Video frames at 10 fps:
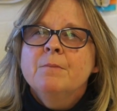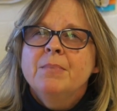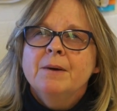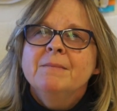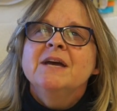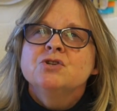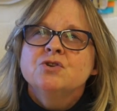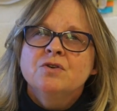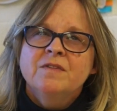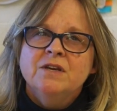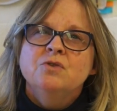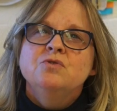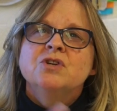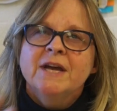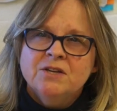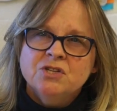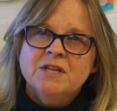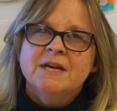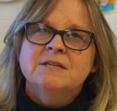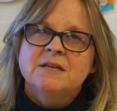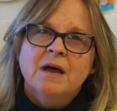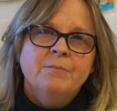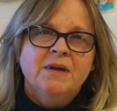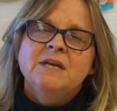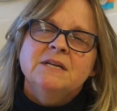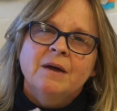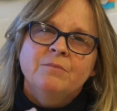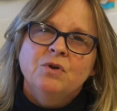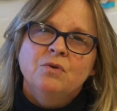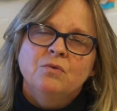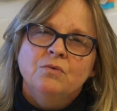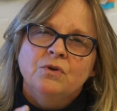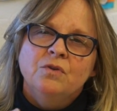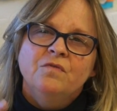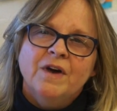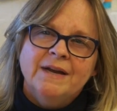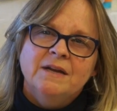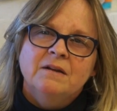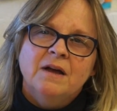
but make sure that you change things up. Anytime you find